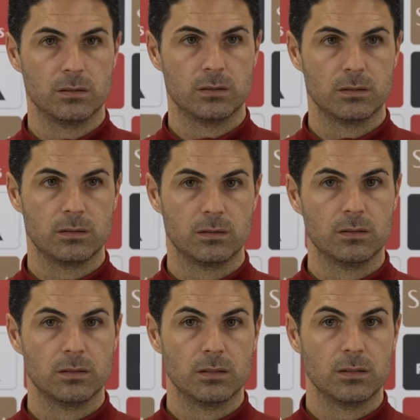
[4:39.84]
games?
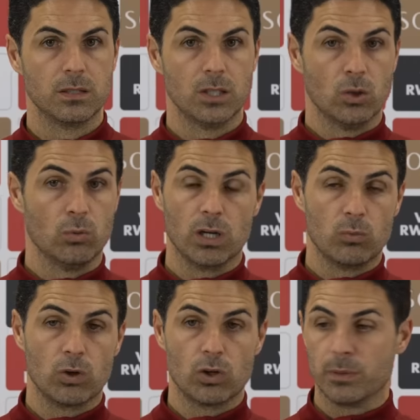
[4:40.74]
Well,
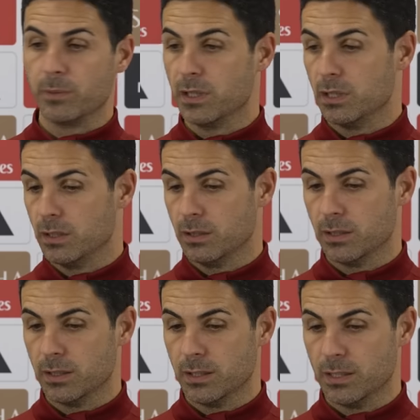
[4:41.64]
we're going to be
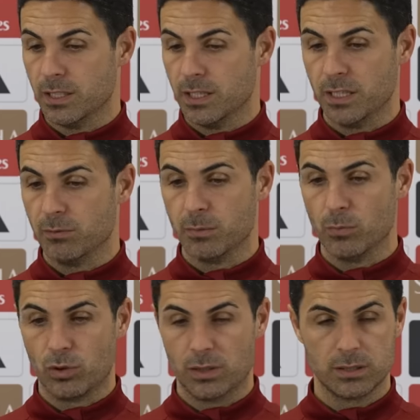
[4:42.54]
uh, needing even
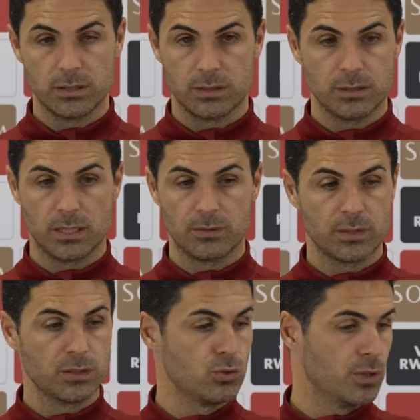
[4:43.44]
more. It's, it's
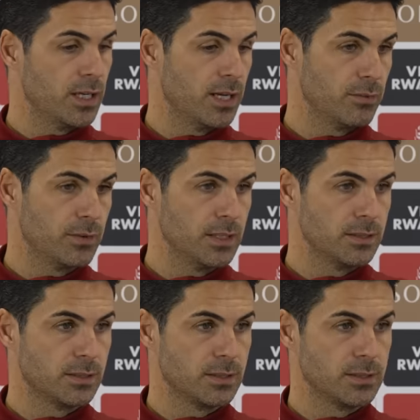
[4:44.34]
after two and a half
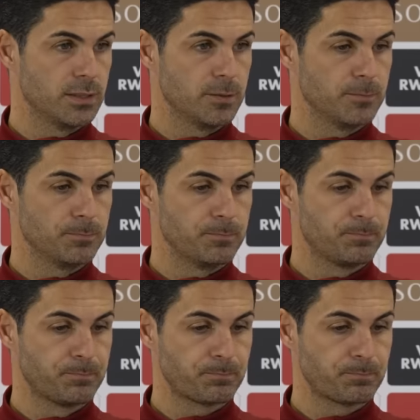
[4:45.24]
days. Um,